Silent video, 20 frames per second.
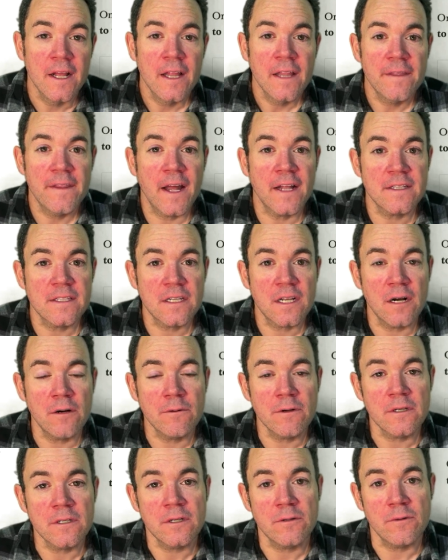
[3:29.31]
That's
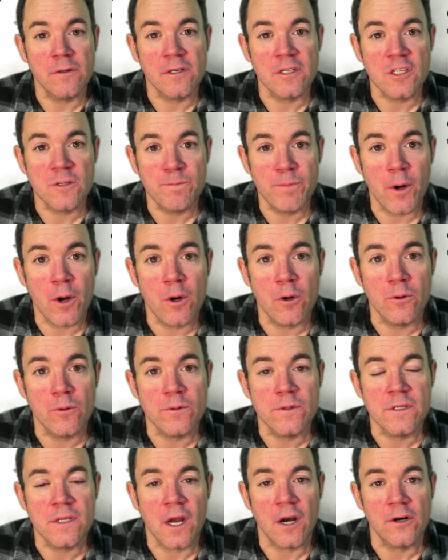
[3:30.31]
going to
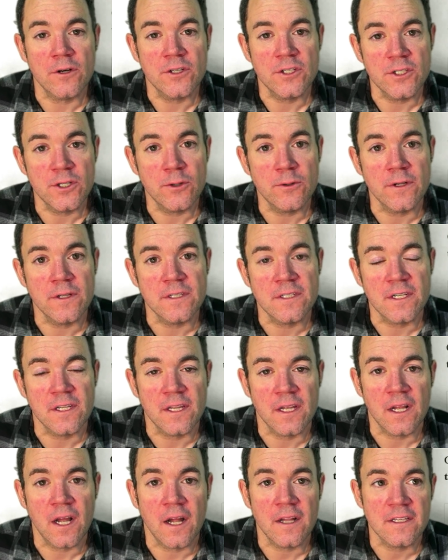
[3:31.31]
expose our students to
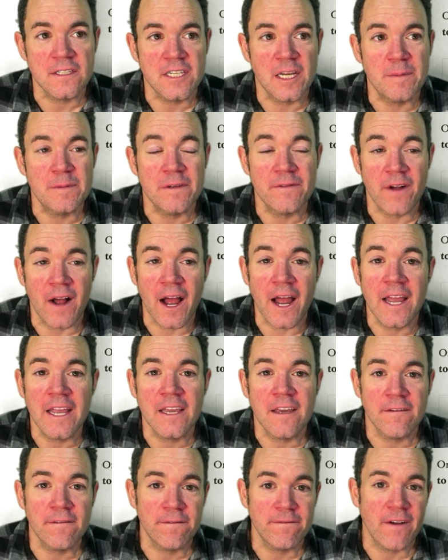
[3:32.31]
the concept of I
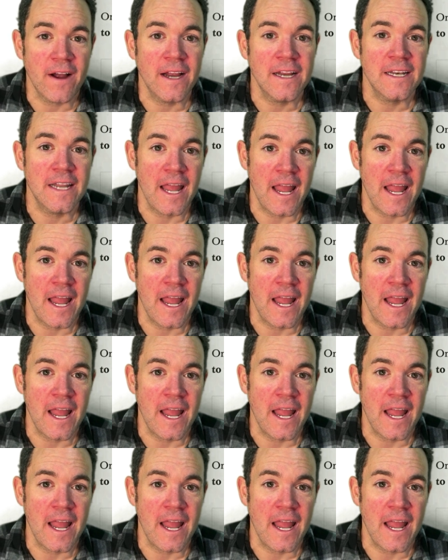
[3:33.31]
can find